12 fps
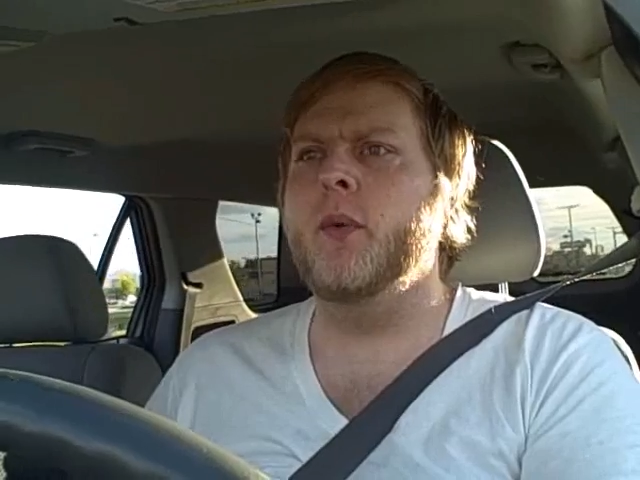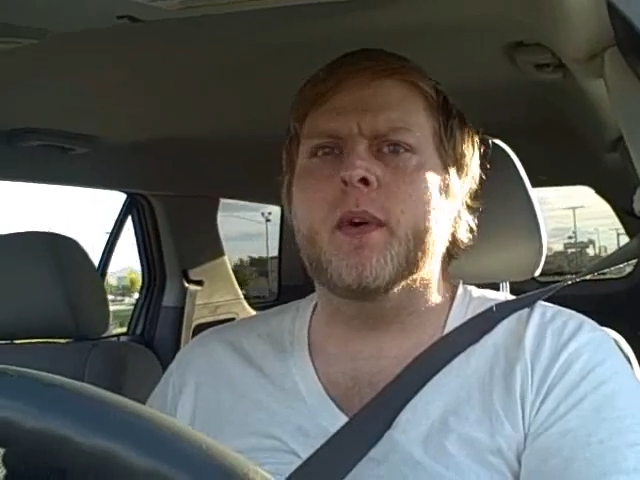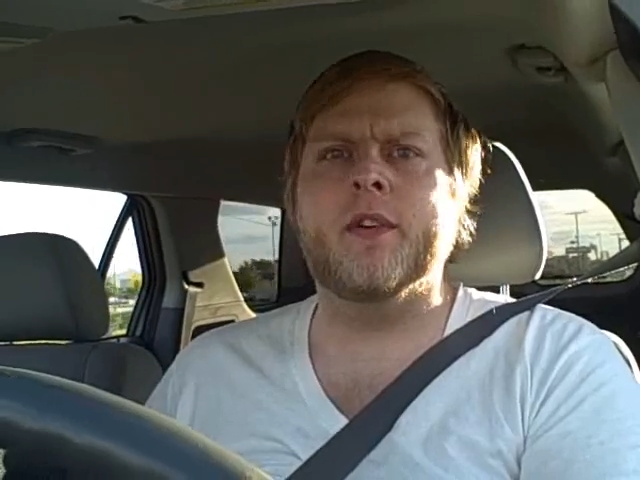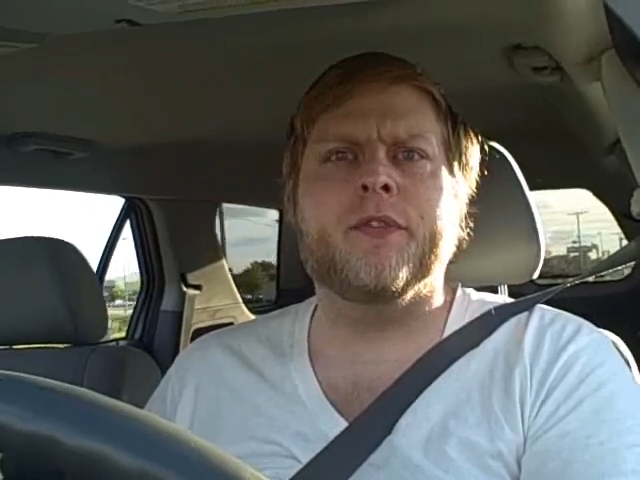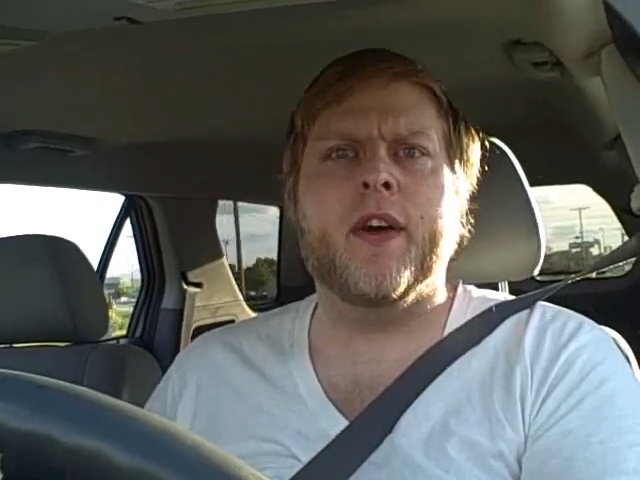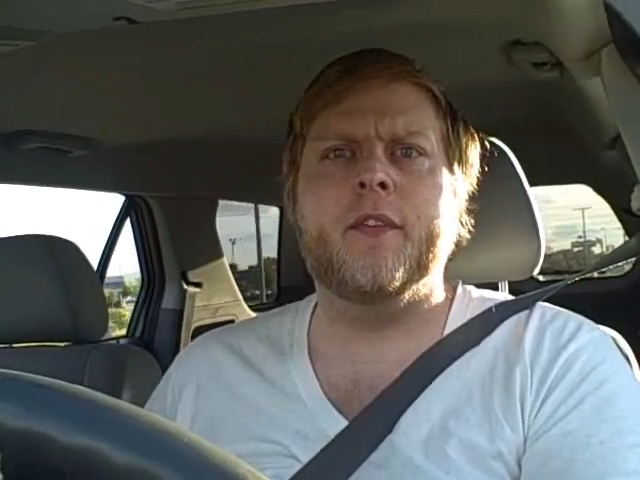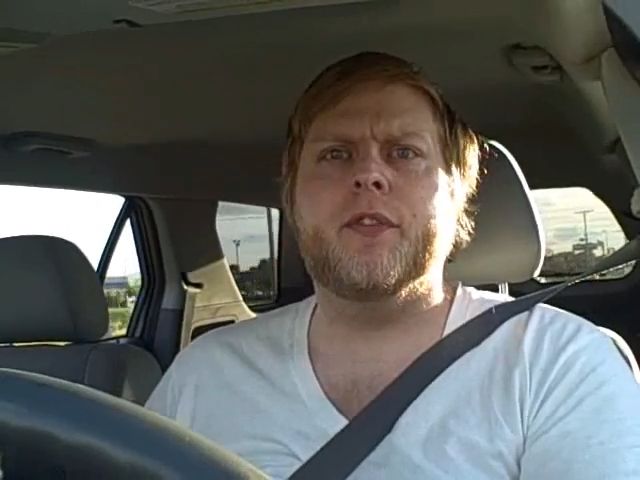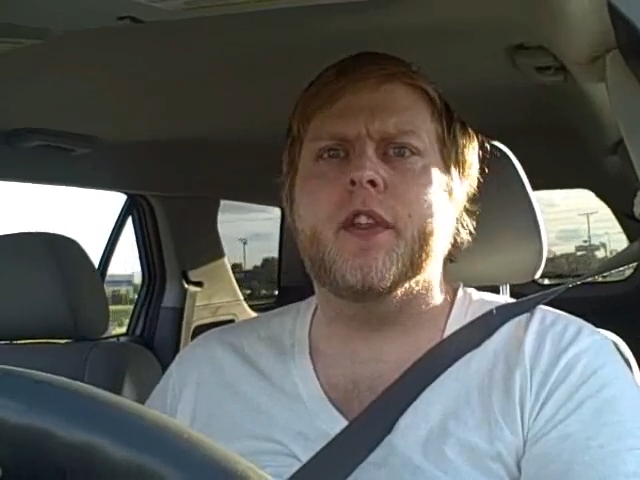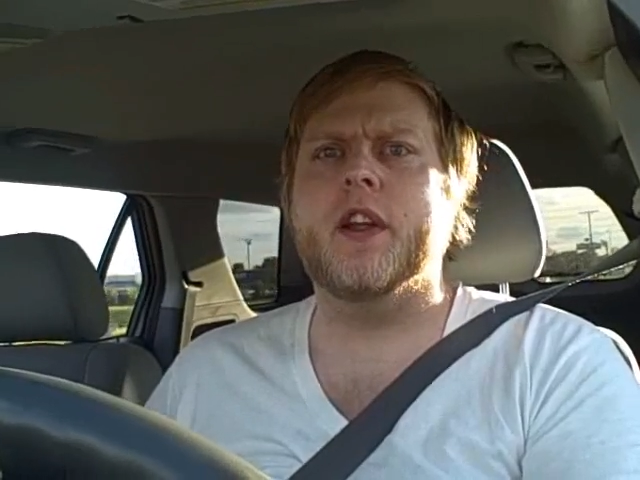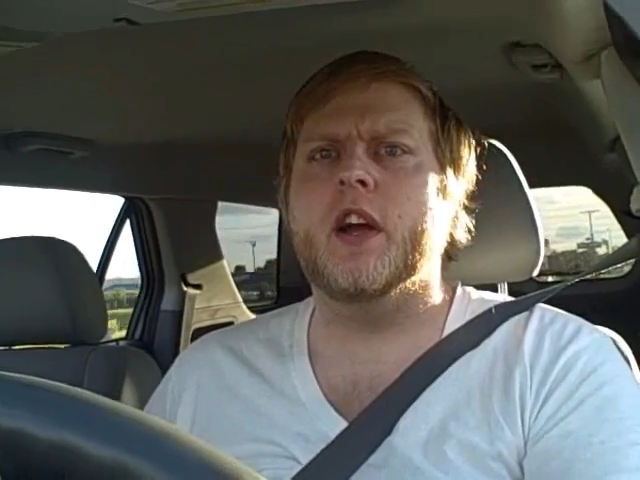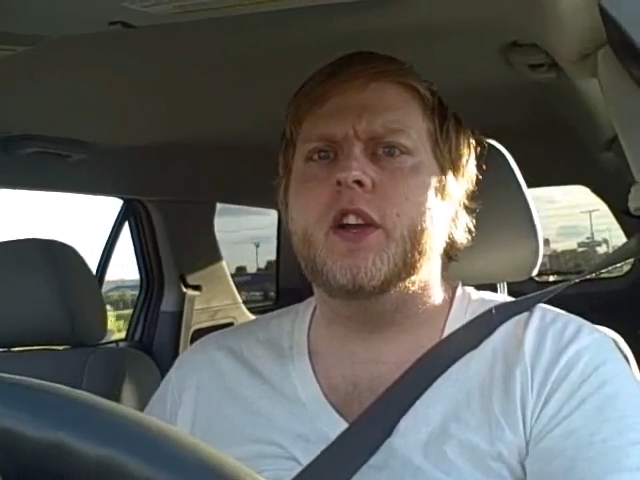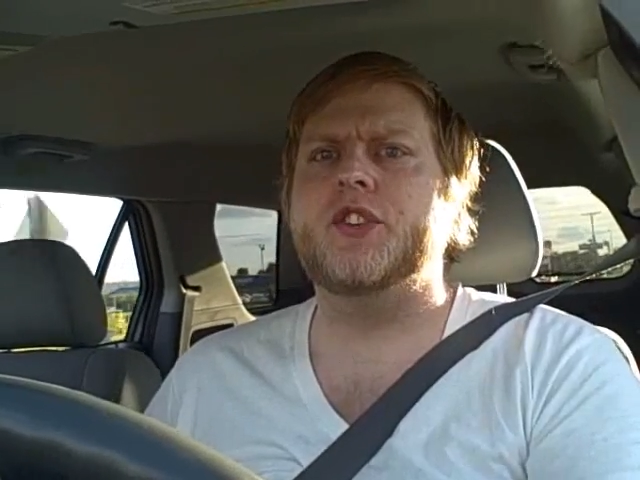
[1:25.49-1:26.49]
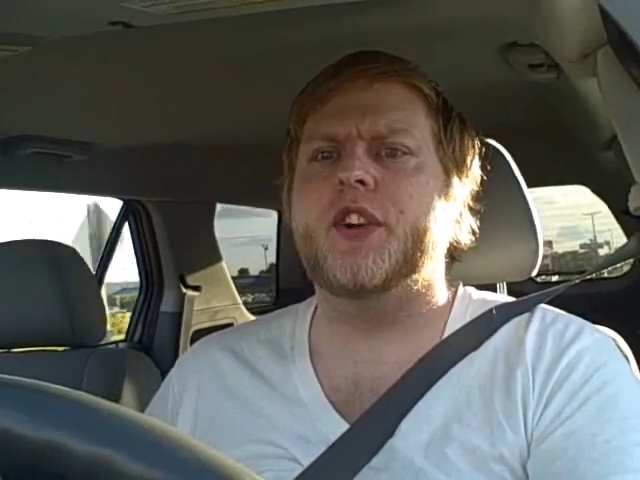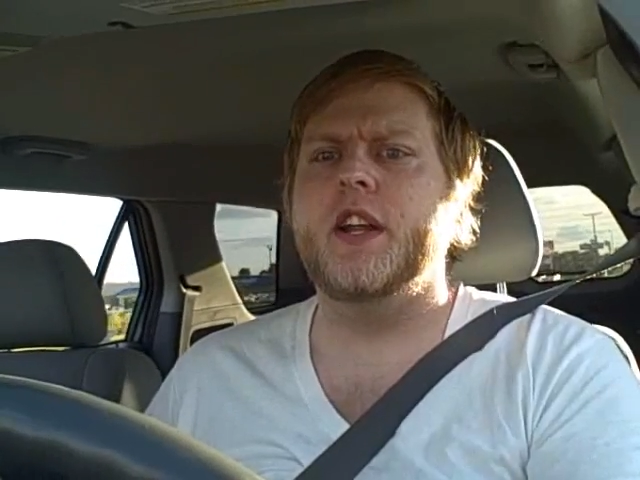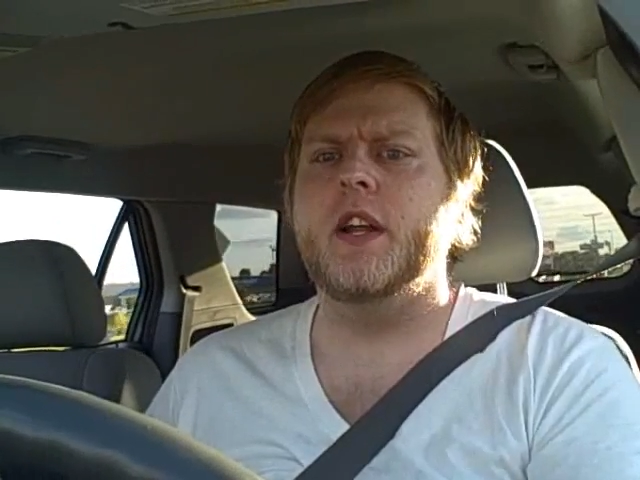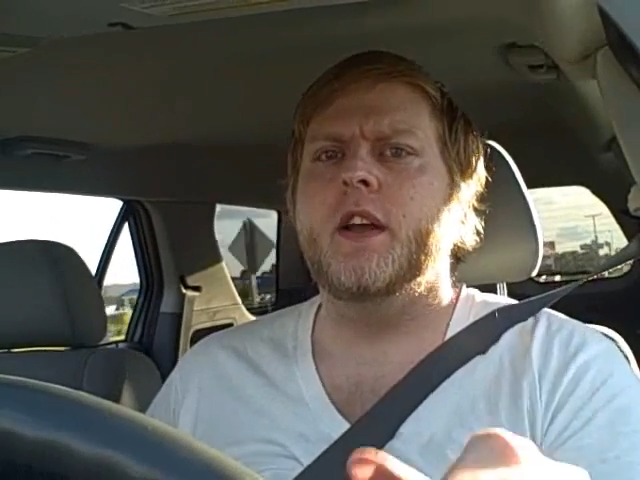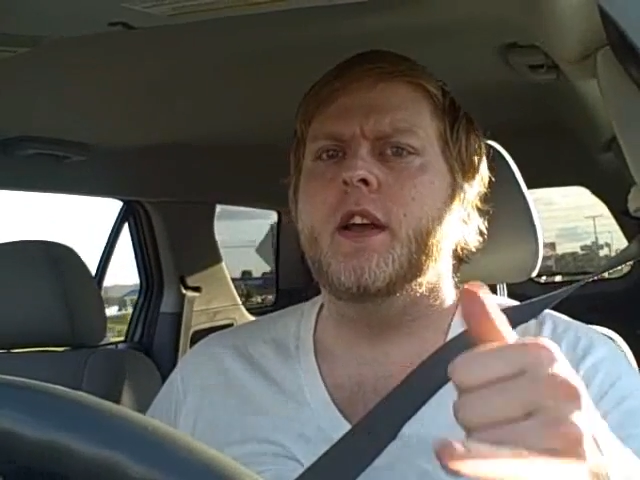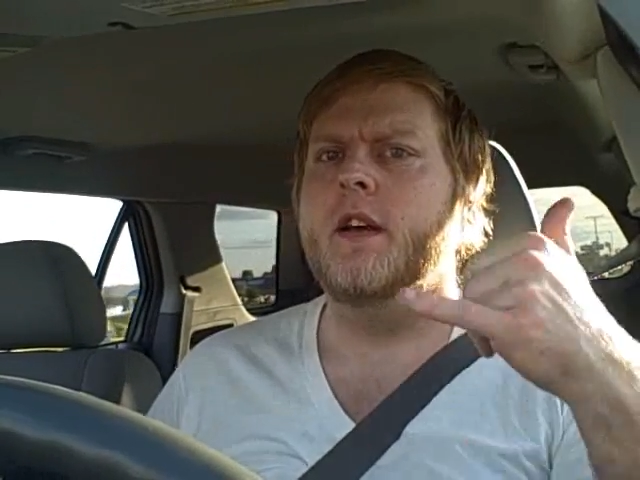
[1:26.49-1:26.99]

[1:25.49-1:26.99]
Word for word: if you want to fight for the country,